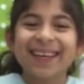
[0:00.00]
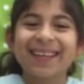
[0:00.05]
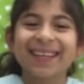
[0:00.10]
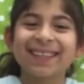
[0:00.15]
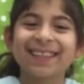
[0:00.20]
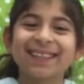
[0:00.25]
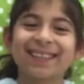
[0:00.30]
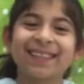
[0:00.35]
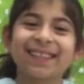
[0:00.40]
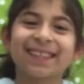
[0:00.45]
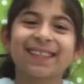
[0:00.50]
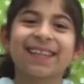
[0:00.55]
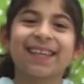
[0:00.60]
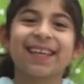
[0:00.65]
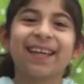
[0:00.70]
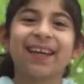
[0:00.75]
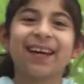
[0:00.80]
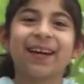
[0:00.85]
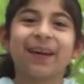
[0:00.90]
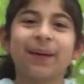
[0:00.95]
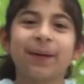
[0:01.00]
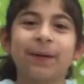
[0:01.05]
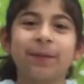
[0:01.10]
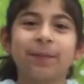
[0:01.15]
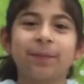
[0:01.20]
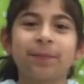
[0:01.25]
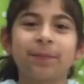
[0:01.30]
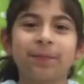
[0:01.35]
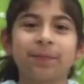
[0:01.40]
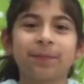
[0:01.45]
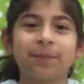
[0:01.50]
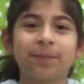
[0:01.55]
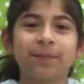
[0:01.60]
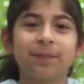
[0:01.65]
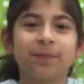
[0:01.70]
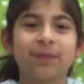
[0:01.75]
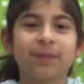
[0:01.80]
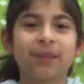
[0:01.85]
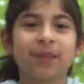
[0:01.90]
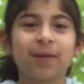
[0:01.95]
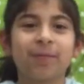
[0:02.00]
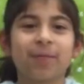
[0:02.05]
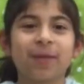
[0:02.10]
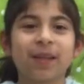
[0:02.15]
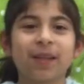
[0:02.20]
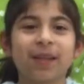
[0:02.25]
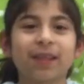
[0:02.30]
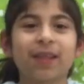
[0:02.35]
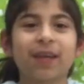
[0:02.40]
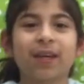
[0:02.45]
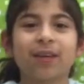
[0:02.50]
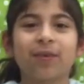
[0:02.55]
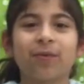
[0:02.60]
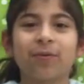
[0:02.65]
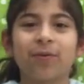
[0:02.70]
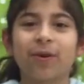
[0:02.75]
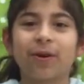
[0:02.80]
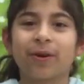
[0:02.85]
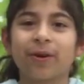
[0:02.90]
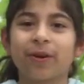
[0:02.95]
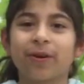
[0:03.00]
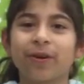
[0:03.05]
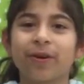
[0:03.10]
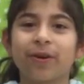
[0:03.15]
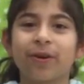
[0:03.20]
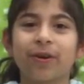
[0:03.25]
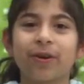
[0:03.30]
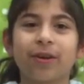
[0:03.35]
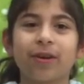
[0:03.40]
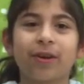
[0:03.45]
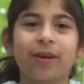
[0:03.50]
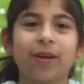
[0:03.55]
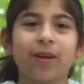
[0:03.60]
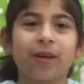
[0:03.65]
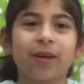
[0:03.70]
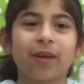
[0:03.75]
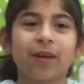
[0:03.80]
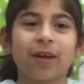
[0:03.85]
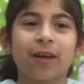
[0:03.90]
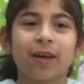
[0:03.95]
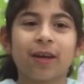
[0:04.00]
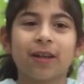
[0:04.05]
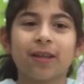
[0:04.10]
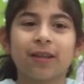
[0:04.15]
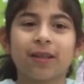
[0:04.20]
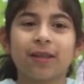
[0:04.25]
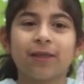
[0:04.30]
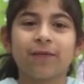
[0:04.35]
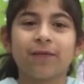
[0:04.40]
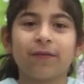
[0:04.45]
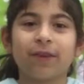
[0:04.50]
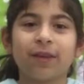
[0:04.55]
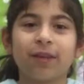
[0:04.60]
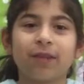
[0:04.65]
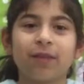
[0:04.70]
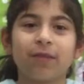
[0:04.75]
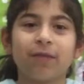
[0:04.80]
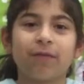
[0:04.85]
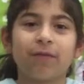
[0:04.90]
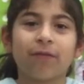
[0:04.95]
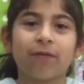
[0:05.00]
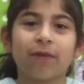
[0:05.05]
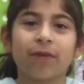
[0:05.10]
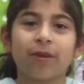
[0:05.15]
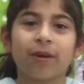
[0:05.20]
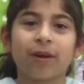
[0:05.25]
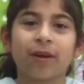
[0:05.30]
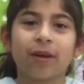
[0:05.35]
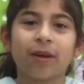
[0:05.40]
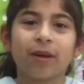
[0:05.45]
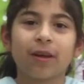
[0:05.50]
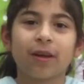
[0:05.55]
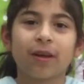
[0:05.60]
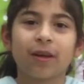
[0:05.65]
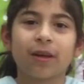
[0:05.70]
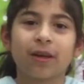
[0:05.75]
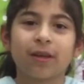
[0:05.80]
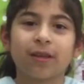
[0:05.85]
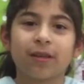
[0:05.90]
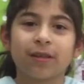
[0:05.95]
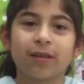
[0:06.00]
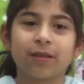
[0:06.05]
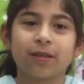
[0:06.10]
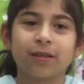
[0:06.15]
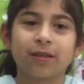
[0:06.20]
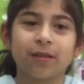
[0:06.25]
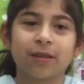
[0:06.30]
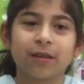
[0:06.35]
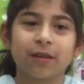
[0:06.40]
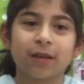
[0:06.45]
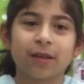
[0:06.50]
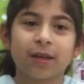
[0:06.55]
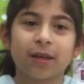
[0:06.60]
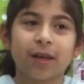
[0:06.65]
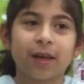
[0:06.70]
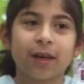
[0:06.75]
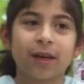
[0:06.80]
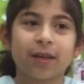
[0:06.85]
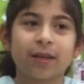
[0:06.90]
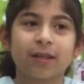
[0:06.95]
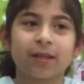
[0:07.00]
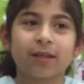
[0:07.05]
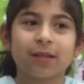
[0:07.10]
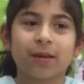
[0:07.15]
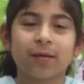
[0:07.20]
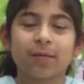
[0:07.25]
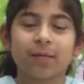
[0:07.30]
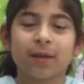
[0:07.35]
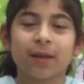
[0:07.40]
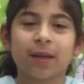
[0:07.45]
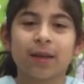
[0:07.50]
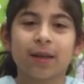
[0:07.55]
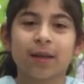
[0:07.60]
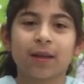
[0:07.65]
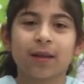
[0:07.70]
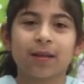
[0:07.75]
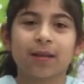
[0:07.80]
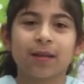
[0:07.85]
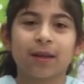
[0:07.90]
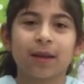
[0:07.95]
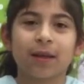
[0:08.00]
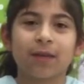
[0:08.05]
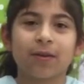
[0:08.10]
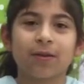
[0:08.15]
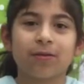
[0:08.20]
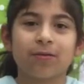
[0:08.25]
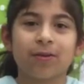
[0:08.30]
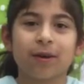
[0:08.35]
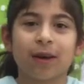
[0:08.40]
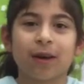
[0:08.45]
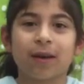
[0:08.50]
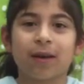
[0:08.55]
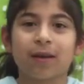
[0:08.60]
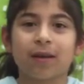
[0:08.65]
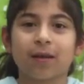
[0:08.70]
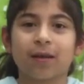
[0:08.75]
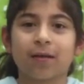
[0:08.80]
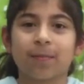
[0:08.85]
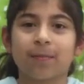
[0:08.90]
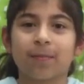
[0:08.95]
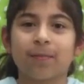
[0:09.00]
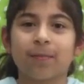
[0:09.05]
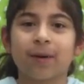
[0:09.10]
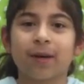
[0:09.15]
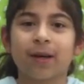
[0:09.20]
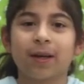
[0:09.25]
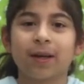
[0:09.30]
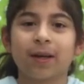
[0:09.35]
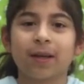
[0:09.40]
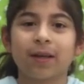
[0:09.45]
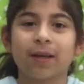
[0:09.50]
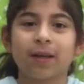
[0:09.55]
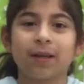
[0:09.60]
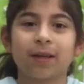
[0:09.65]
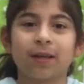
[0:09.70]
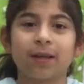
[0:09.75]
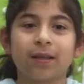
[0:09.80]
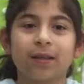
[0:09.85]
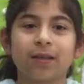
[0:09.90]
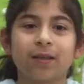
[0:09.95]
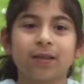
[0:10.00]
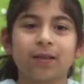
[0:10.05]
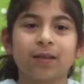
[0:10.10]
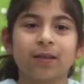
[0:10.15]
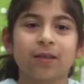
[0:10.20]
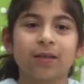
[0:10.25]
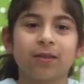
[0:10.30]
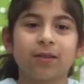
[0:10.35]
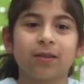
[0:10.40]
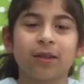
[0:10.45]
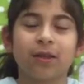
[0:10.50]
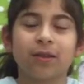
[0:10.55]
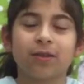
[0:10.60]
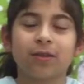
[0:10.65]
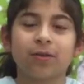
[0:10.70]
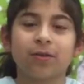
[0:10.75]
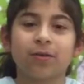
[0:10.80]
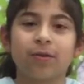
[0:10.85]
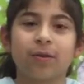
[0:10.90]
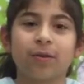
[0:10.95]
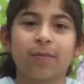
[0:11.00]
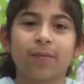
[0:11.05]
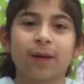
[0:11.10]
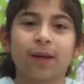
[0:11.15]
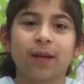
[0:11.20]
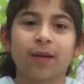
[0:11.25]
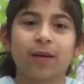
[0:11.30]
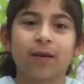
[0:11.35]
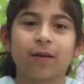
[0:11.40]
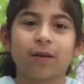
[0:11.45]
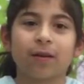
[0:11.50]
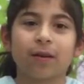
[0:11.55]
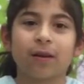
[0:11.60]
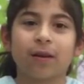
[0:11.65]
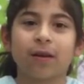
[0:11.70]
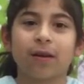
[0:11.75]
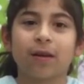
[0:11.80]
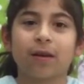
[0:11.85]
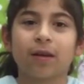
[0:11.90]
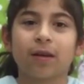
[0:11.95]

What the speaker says: is something that you earn, and the definition for it is getting something that you get, but another student might not get.